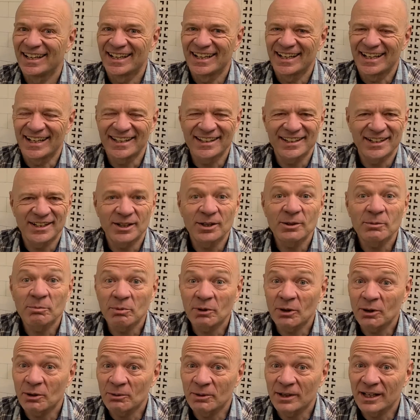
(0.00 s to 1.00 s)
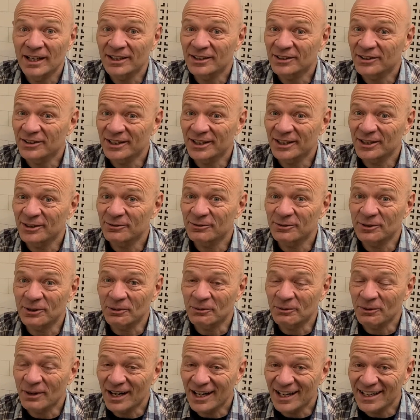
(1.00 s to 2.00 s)
Hey there, Paul Wagler here for
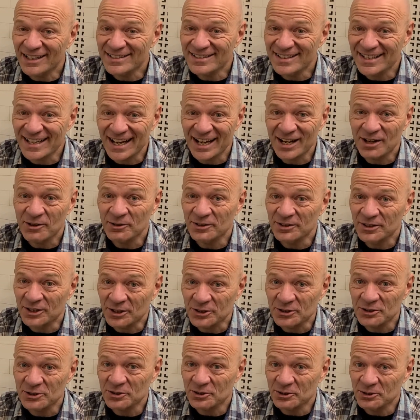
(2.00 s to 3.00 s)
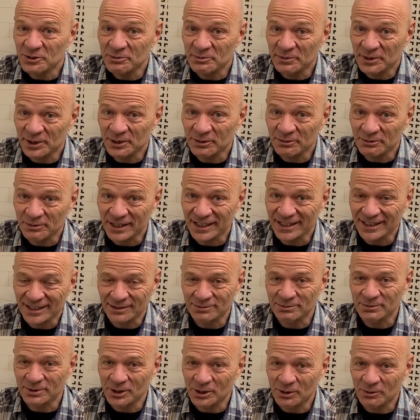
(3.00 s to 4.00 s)
Rise Now and the 2-minute
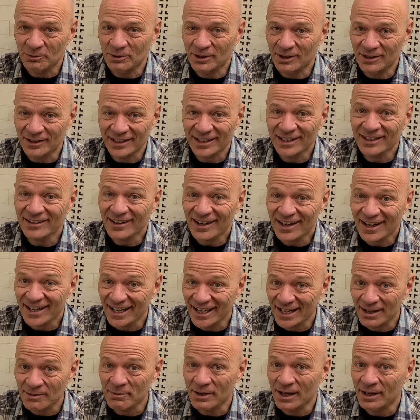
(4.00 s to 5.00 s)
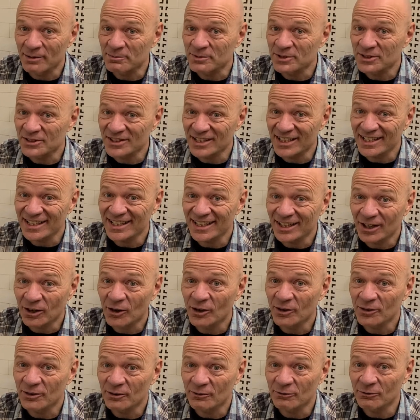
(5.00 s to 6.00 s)
wake-up call. Well, here I am. I'm sitting
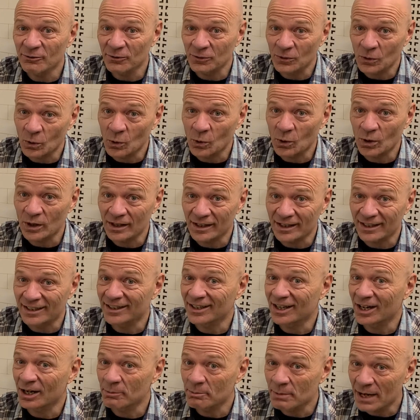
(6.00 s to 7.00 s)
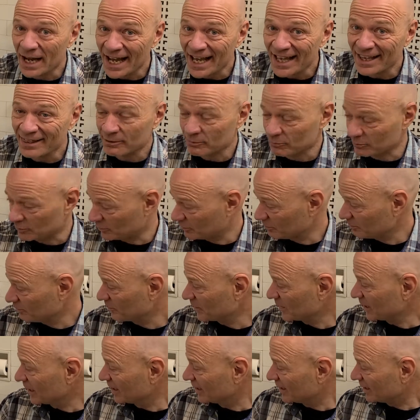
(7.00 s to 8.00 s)
on the floor in our bathroom.
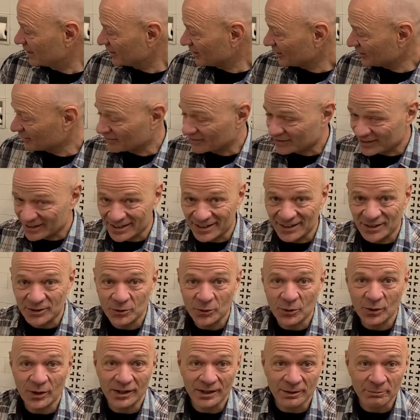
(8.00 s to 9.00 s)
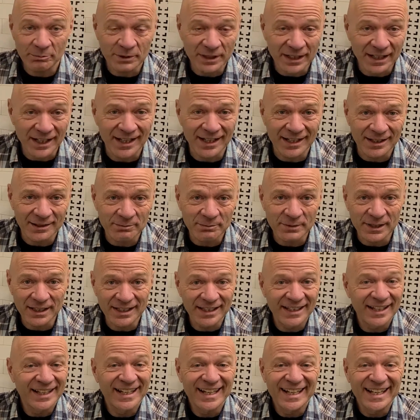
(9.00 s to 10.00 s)
You can see the toilet behind
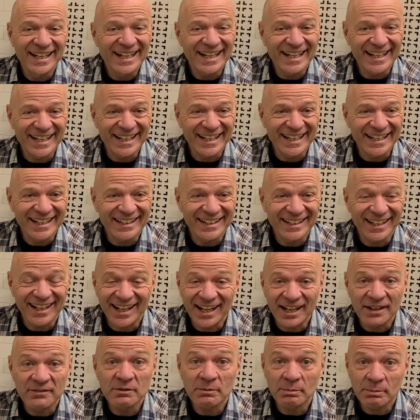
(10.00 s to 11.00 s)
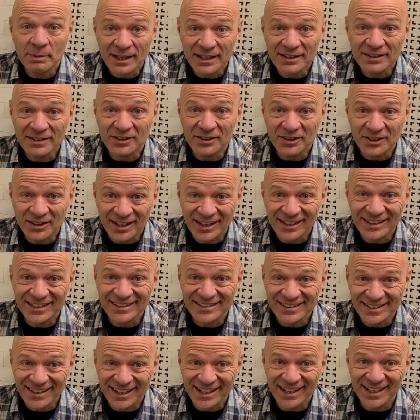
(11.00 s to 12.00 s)
me. And I've spent a lot
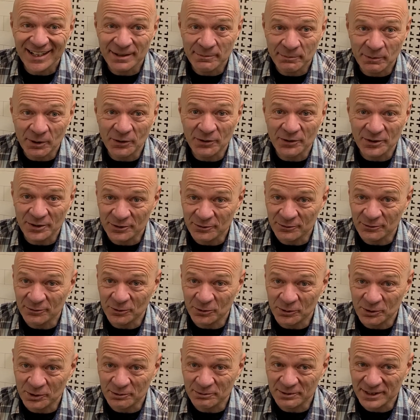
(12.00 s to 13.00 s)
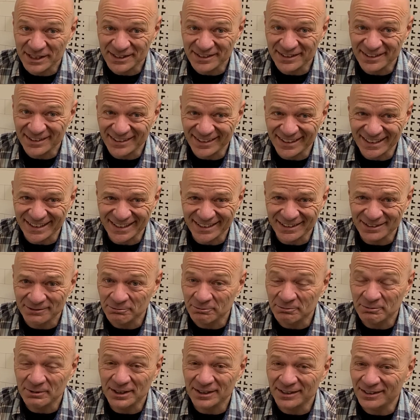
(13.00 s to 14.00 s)
of time on this floor recently.
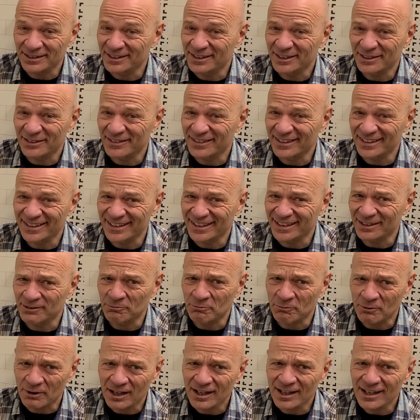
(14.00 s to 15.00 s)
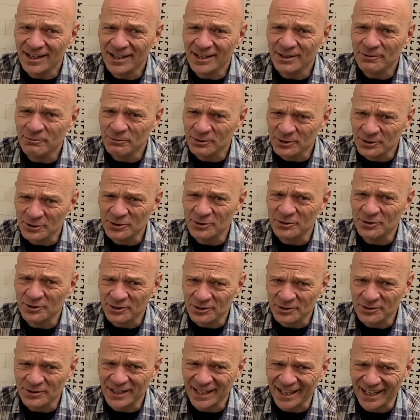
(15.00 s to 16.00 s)
Well, you're thinking, why would you
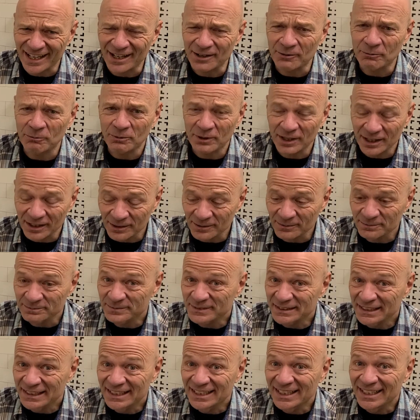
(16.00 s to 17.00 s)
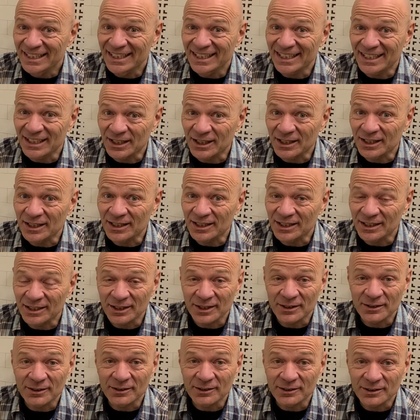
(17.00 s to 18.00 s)
do that? Well,
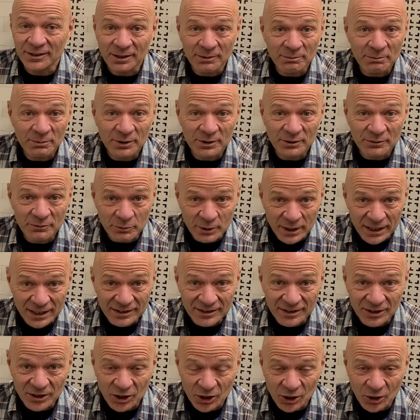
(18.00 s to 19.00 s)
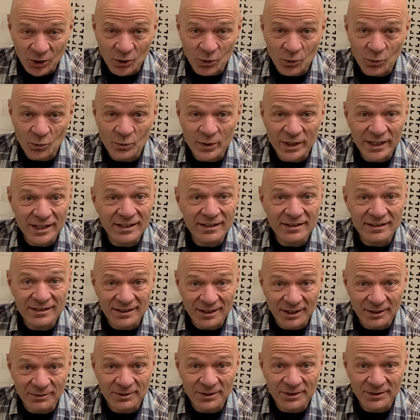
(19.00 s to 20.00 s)
a number of weeks ago, we
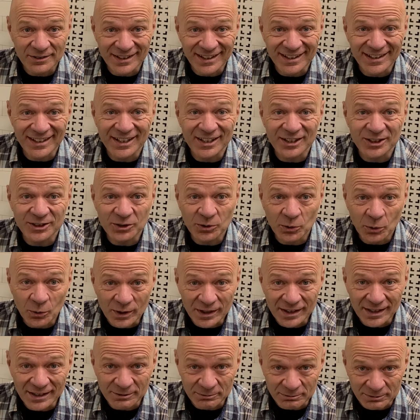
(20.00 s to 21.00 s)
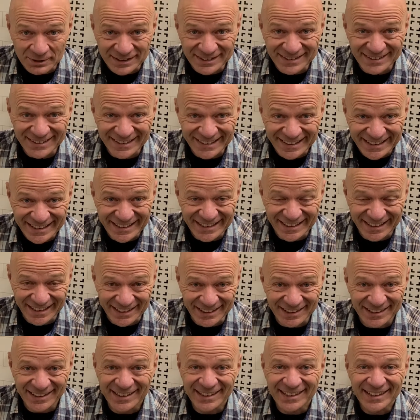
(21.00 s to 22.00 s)
discovered that our toilet was
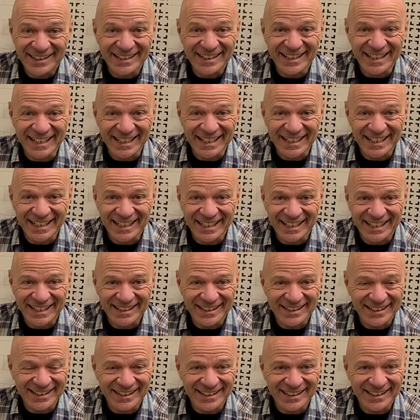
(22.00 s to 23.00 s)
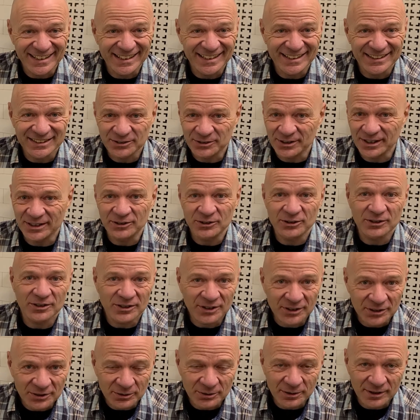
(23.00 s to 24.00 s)
leaking. And so I took
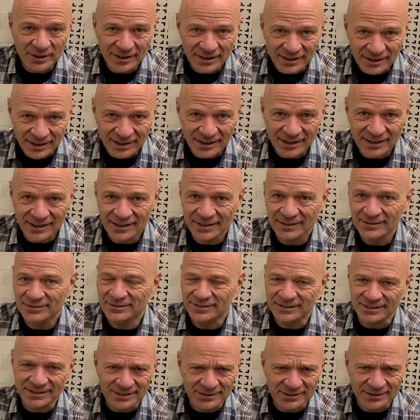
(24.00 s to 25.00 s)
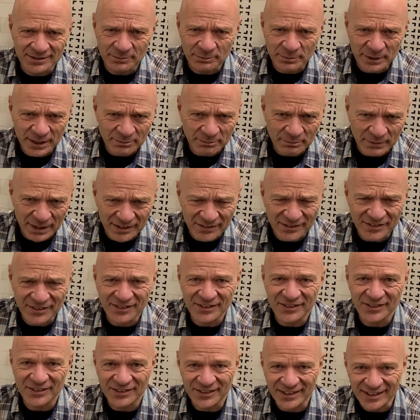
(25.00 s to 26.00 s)
the toilet off, and there's a big mess
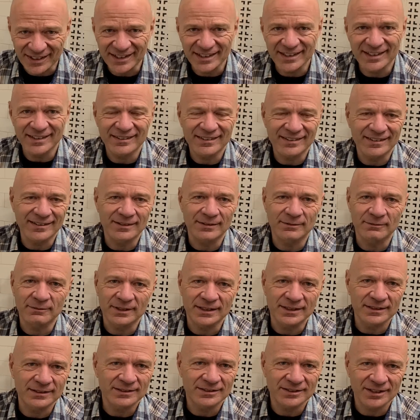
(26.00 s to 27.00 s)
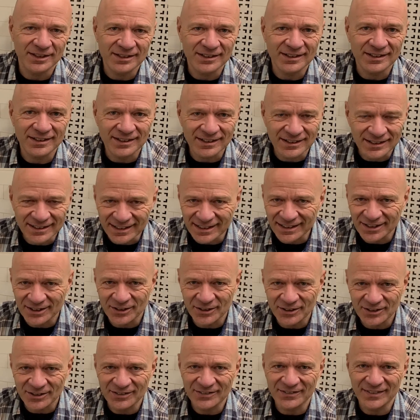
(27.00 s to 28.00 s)
underneath, and we started cleaning
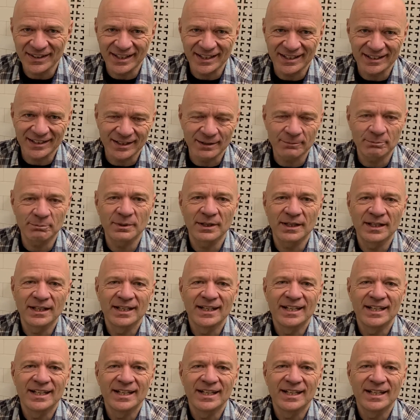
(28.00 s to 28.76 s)
all of that up.